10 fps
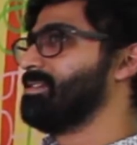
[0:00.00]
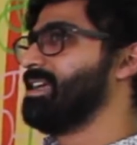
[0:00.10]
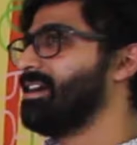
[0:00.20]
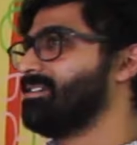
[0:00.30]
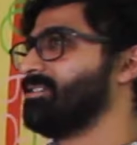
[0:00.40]

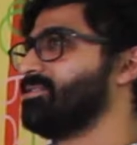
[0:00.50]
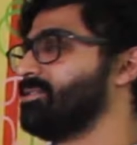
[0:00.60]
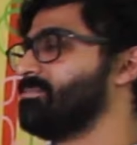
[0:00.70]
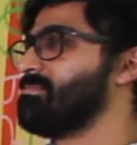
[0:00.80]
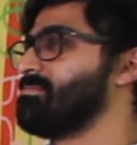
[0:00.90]
reacting to
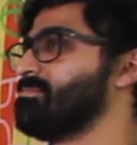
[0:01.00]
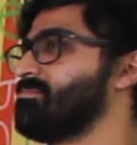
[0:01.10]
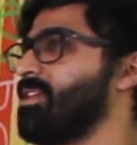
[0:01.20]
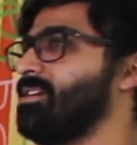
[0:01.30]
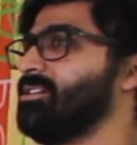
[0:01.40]

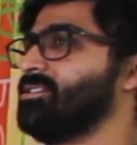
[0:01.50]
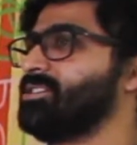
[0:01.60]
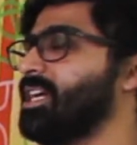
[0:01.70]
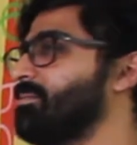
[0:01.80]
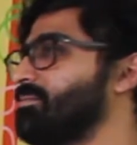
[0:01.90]

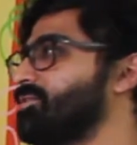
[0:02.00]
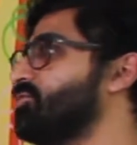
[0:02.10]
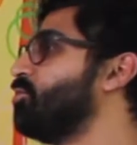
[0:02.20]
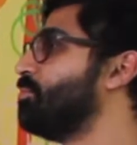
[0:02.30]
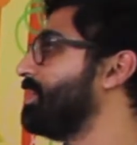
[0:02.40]
some
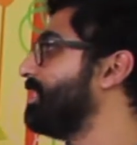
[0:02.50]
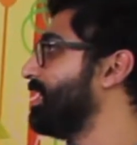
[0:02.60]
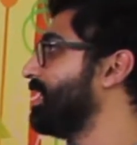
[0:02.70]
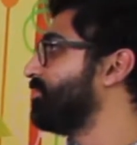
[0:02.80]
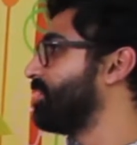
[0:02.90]
stupid
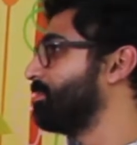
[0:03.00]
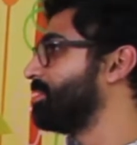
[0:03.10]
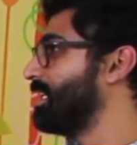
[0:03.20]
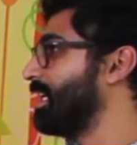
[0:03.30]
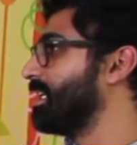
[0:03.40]
thing Trump
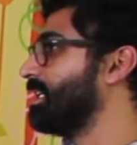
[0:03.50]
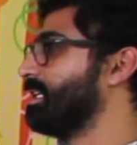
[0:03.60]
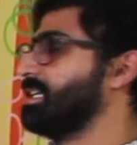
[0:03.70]
said.